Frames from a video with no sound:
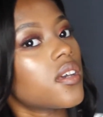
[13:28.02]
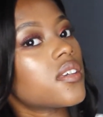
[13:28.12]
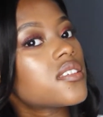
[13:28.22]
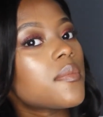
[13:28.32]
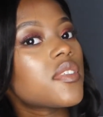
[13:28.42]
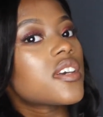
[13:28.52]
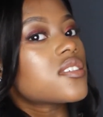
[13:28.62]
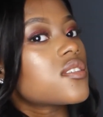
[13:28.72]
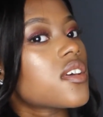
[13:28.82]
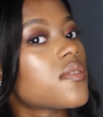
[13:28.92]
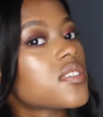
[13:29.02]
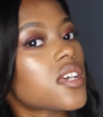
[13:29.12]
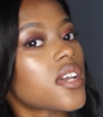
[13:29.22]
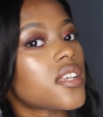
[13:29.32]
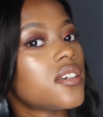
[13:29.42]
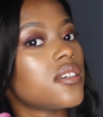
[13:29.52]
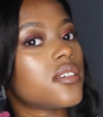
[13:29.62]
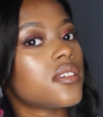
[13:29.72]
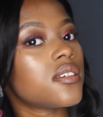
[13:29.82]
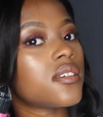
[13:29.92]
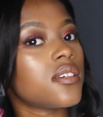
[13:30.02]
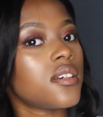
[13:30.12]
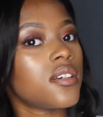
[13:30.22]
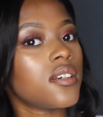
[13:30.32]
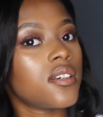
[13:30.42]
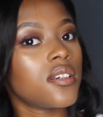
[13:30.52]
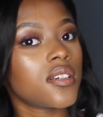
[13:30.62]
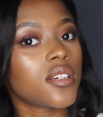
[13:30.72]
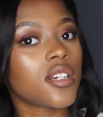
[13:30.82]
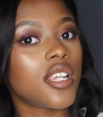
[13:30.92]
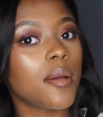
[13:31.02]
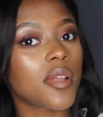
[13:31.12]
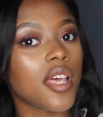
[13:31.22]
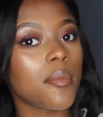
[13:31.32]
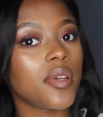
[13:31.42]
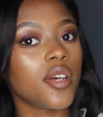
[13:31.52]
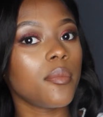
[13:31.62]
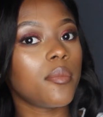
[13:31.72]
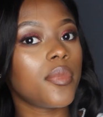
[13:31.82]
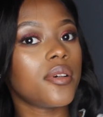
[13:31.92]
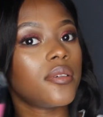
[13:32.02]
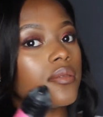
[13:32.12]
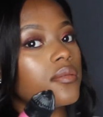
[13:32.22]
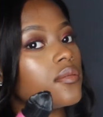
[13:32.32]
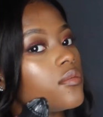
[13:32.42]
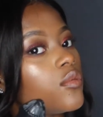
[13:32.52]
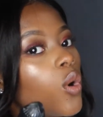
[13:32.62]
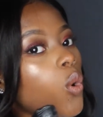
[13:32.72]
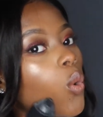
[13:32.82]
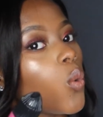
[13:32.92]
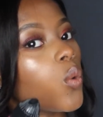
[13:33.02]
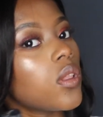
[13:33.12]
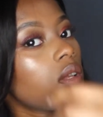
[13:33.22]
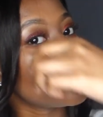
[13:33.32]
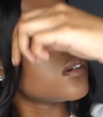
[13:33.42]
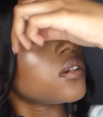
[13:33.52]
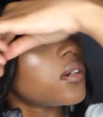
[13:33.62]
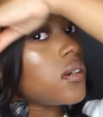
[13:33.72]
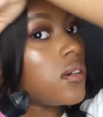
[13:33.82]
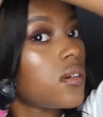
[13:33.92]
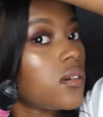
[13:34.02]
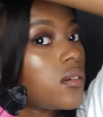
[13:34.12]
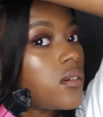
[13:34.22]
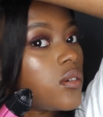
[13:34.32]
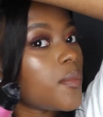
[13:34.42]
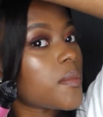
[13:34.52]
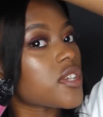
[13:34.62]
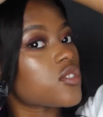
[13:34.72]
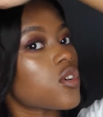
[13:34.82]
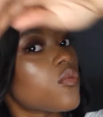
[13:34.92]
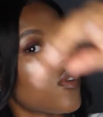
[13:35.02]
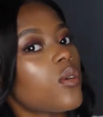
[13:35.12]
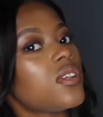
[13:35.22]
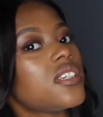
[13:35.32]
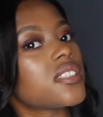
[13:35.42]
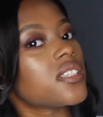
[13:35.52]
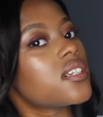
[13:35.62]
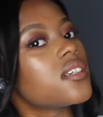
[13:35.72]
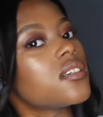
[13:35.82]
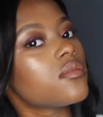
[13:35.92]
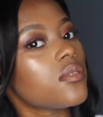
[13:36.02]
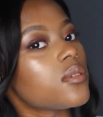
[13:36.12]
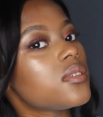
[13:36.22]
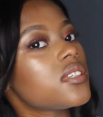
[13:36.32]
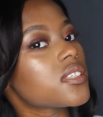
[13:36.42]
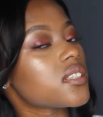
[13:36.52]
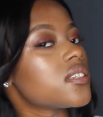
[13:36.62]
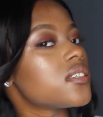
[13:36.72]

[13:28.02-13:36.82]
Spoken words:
Same thing I did on the other side. Clamp it up. Roll. Remember that song? Roll it, girl, roll